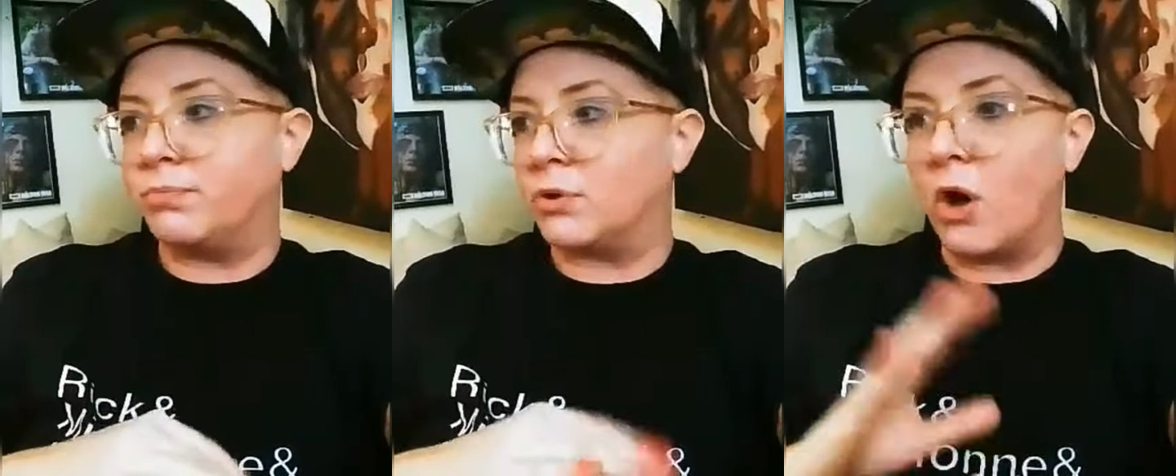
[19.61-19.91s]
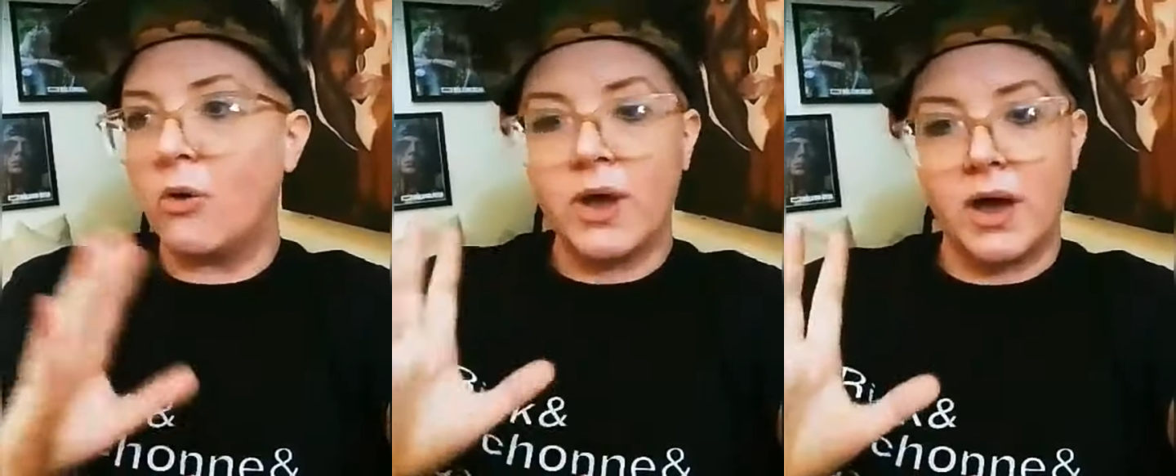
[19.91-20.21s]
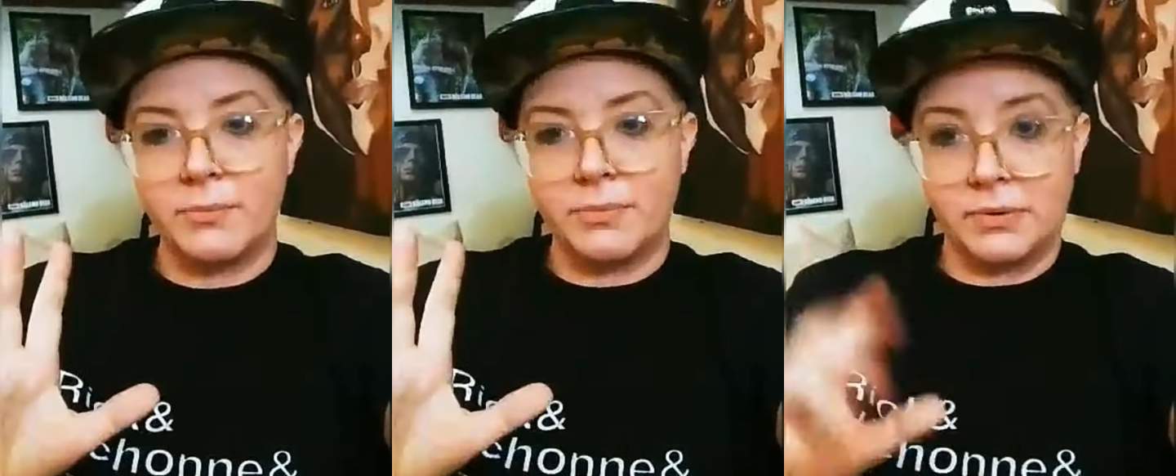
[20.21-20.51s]
blown
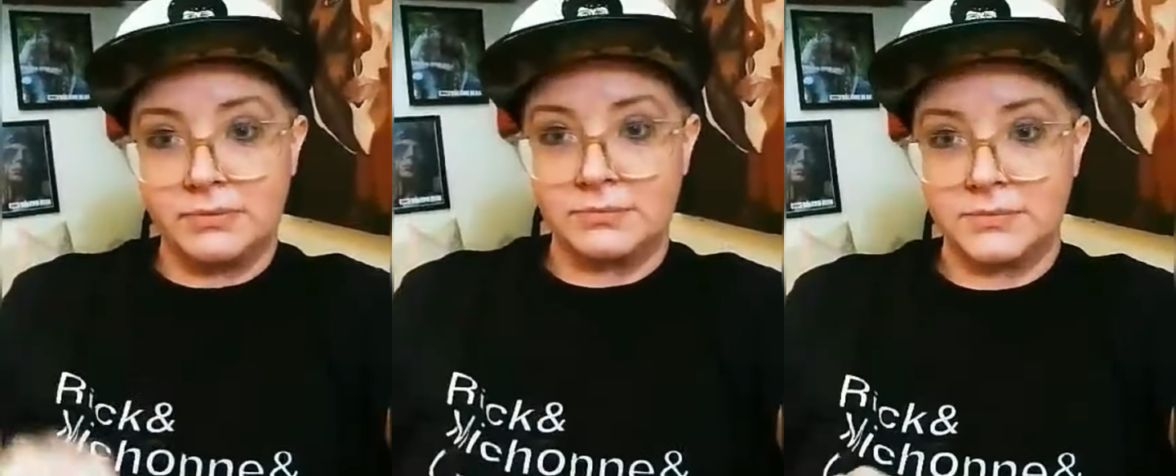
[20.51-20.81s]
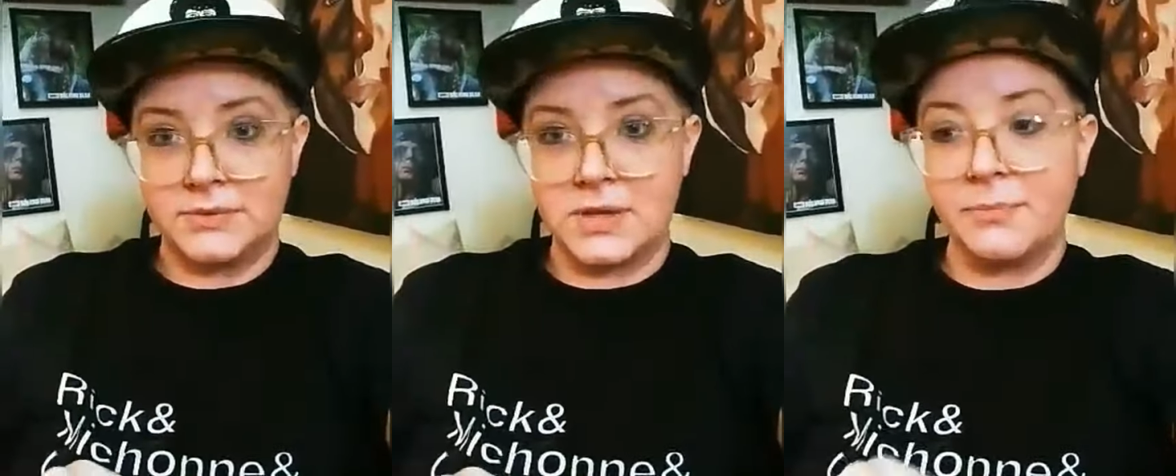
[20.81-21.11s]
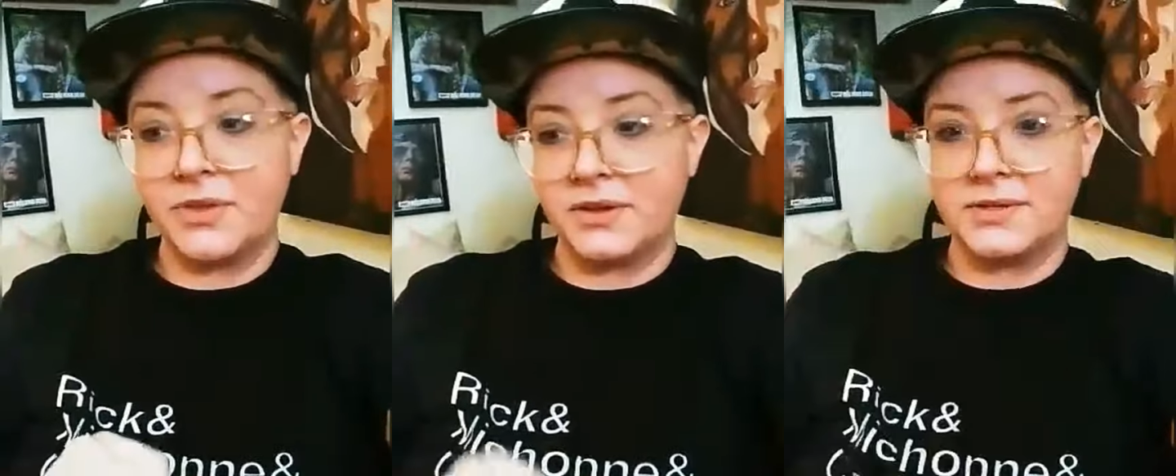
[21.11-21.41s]
up,
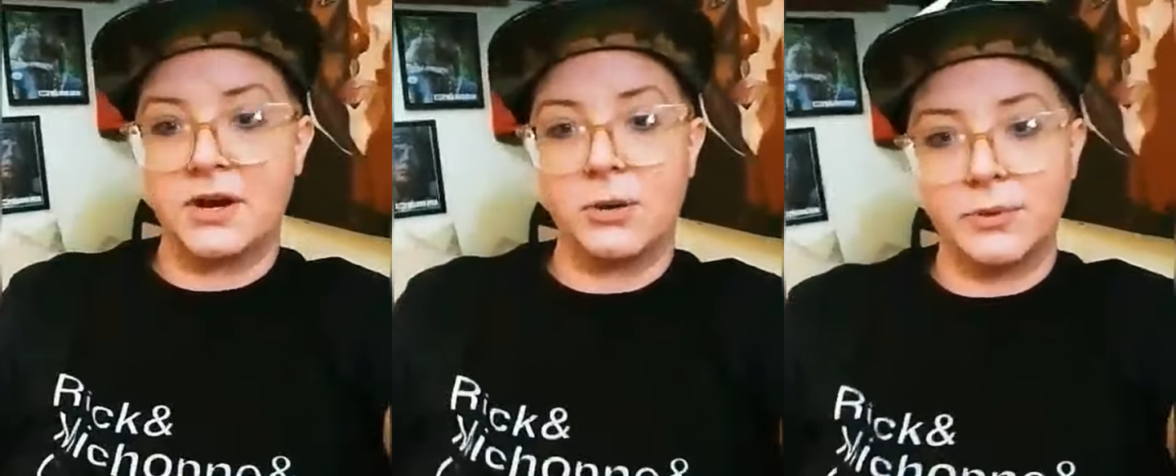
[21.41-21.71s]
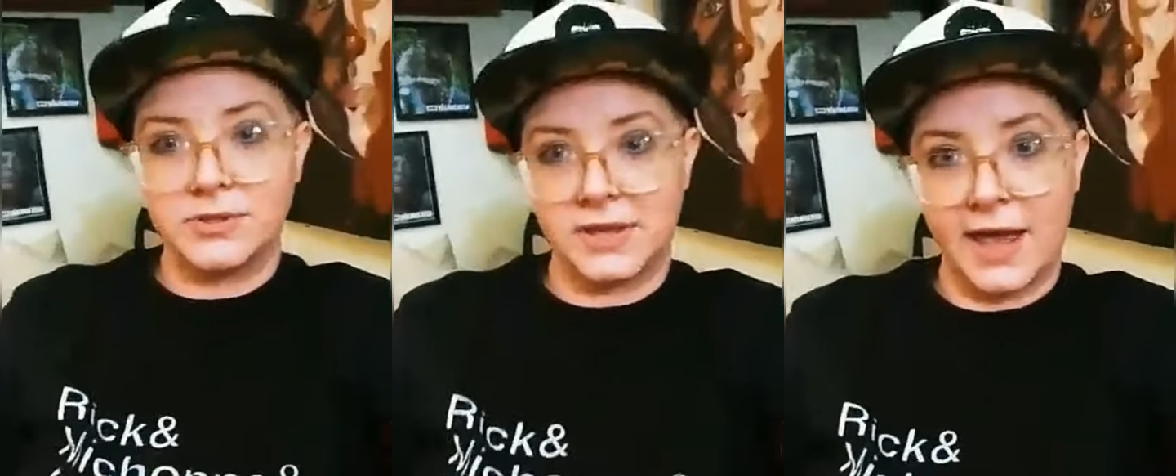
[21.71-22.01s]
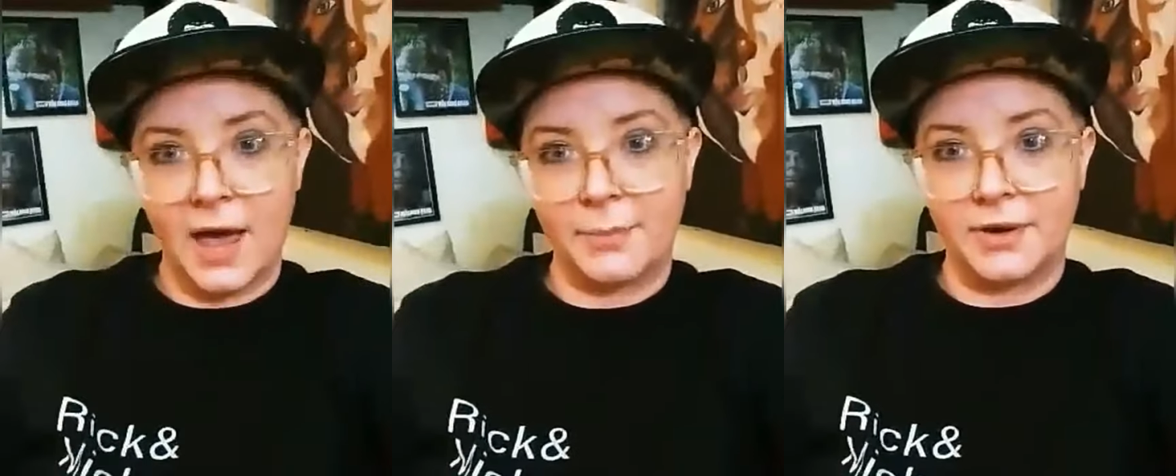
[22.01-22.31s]
something terrible is going
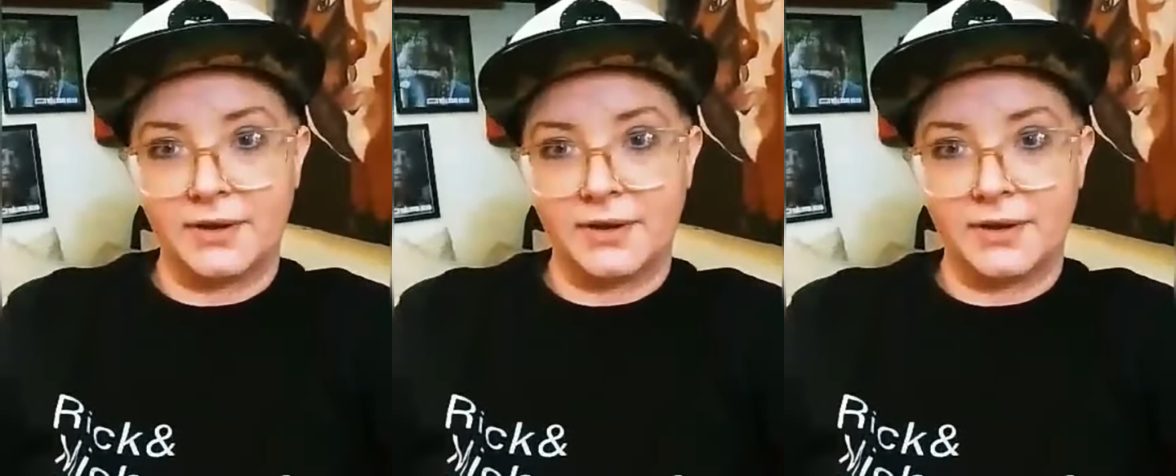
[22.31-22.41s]
to happen.